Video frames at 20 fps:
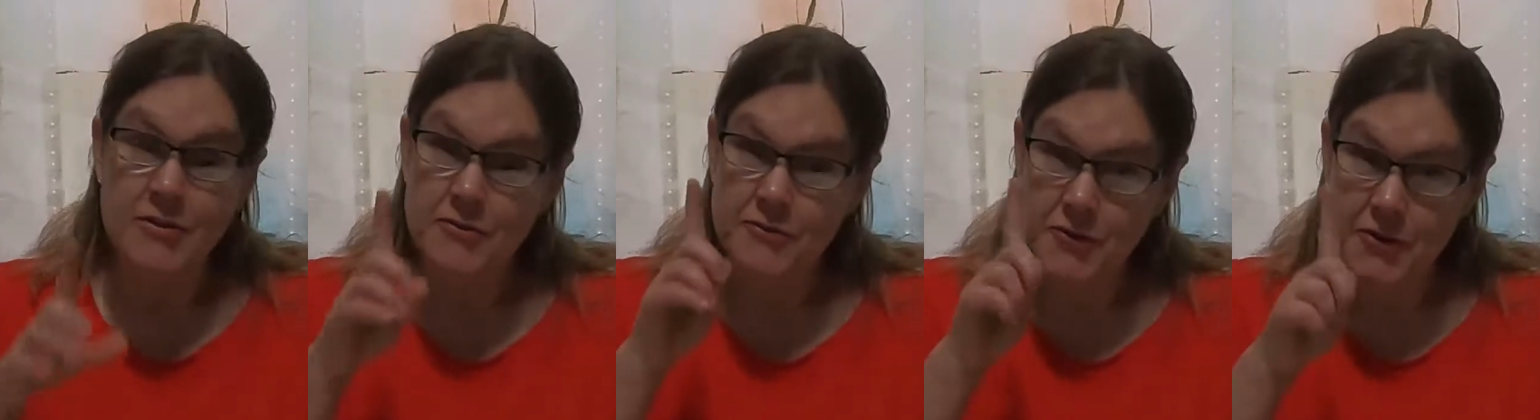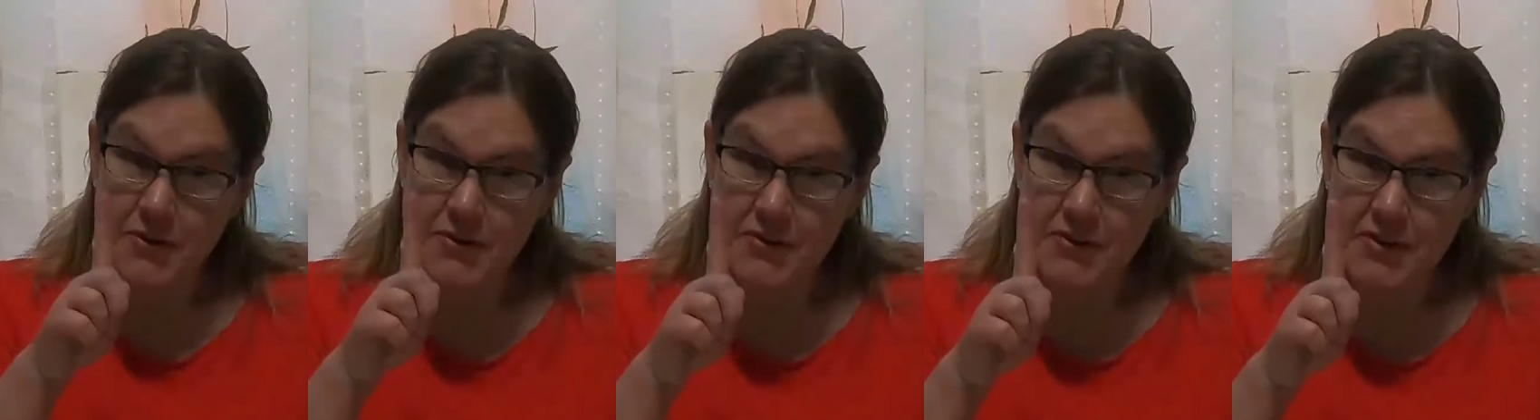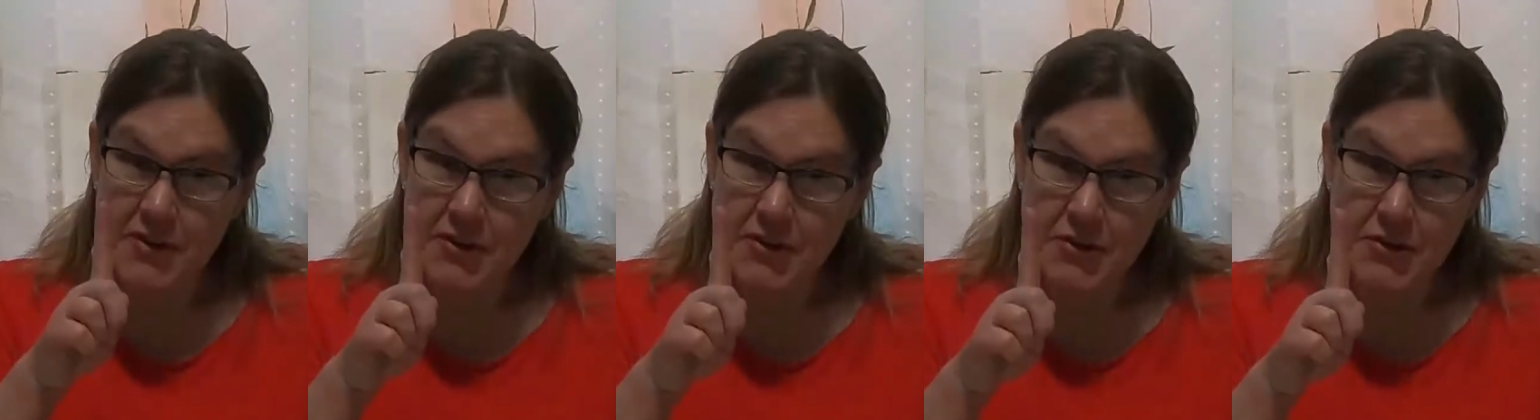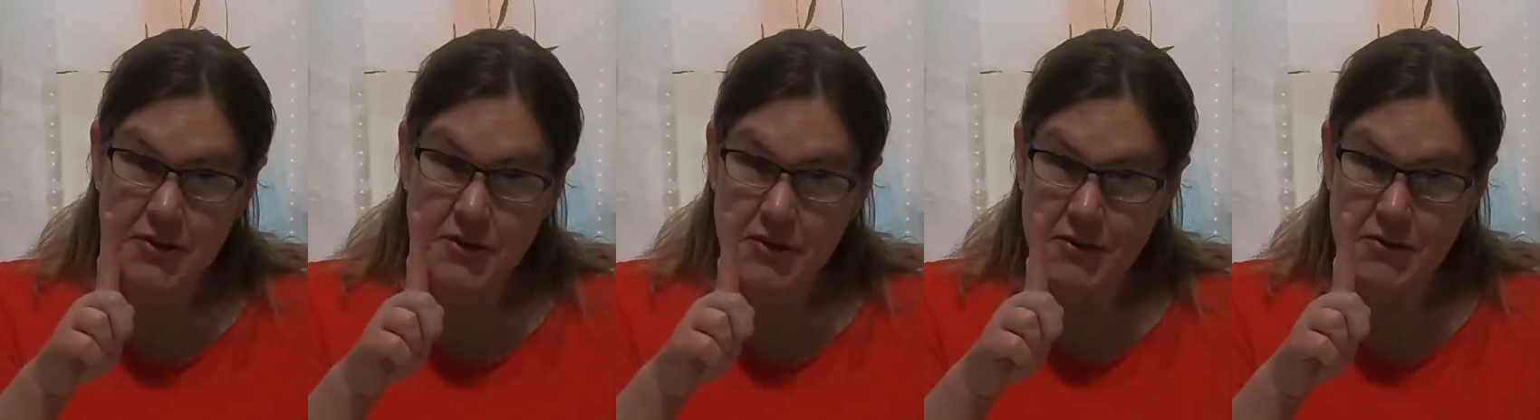The first thing
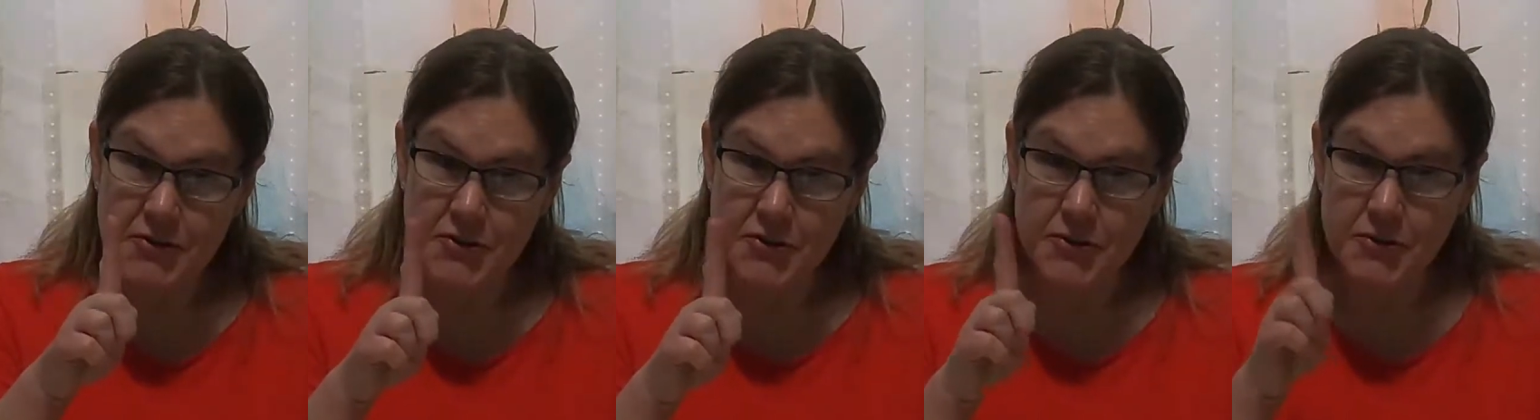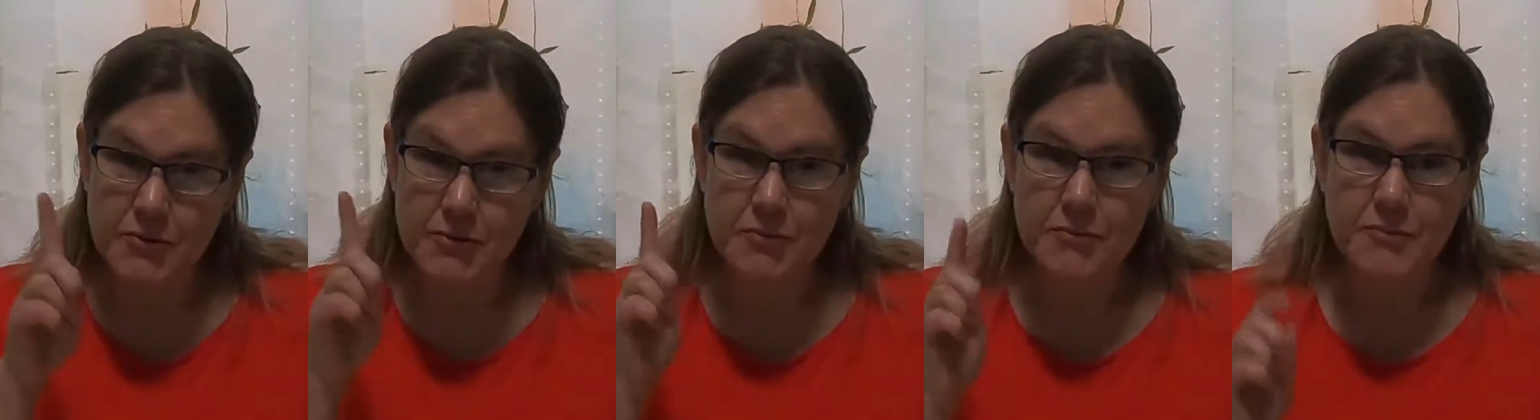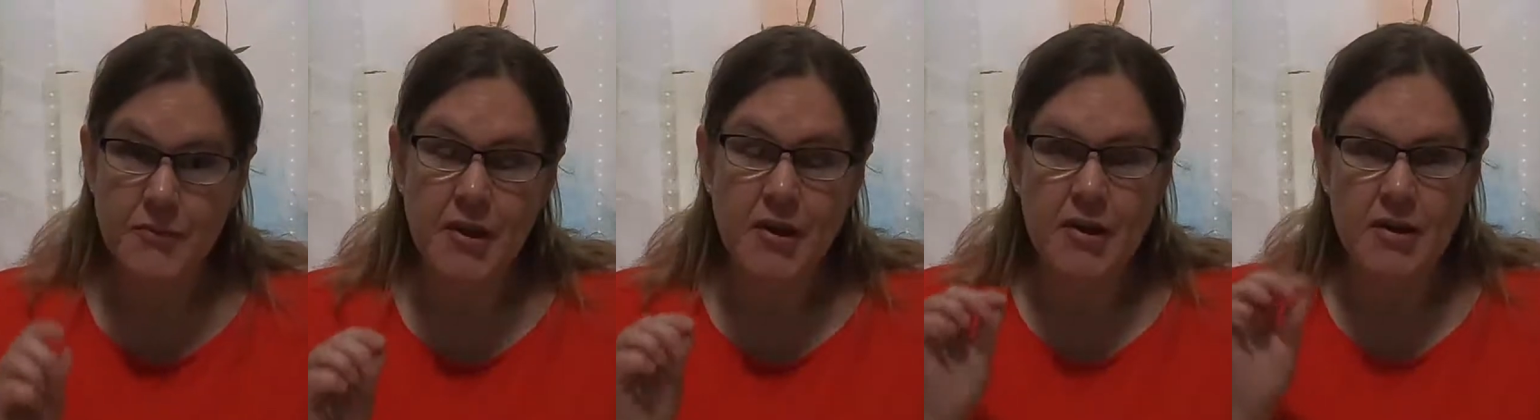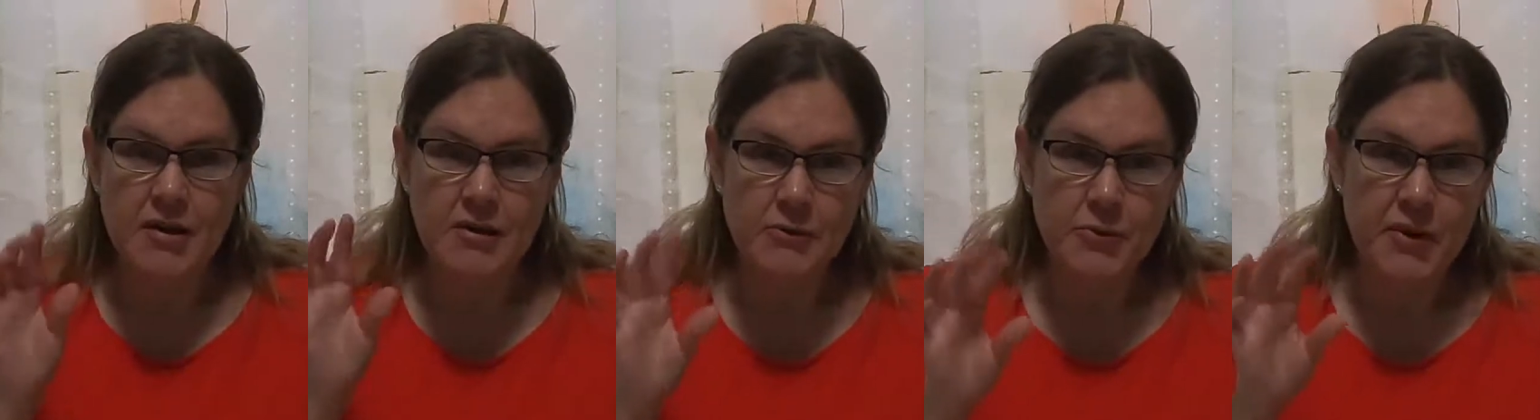you're going to do
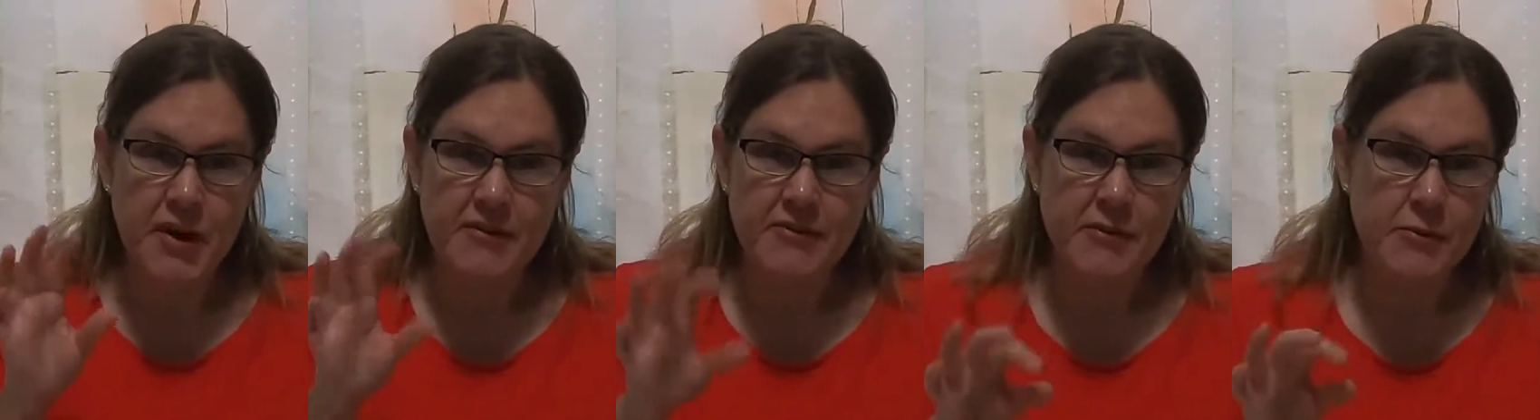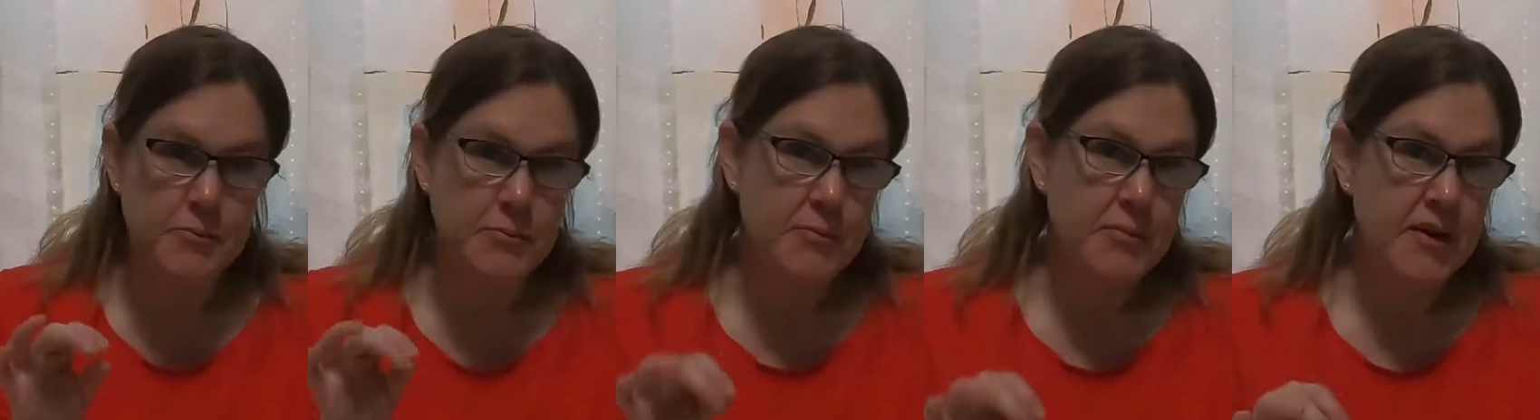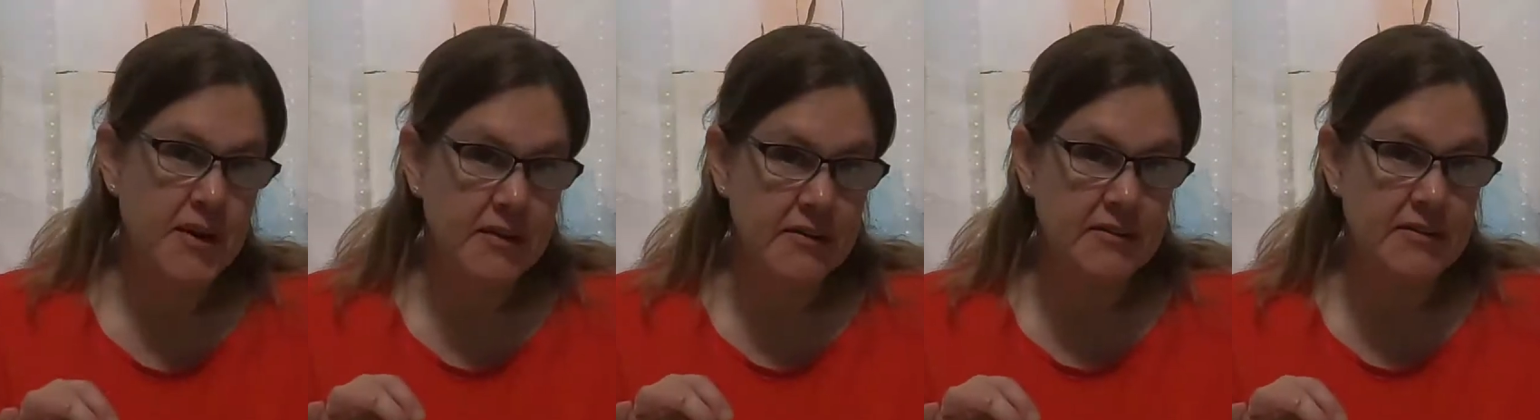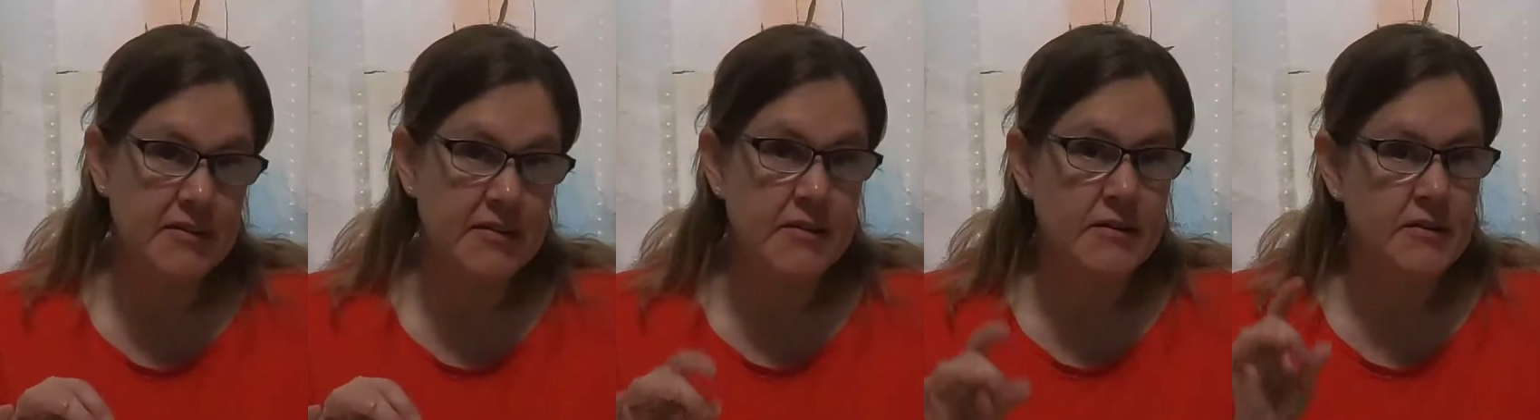is we have to
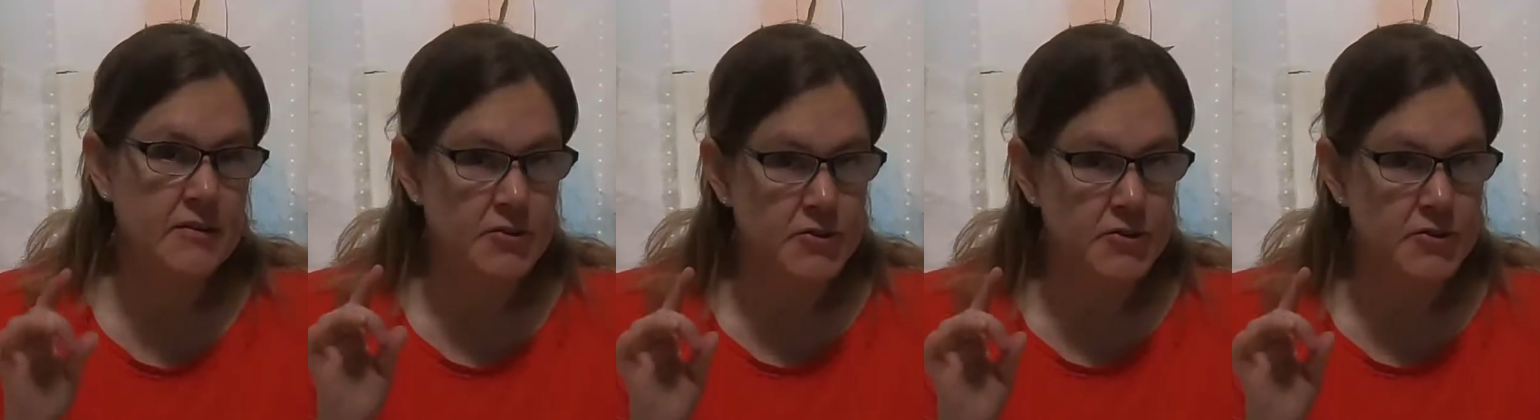mix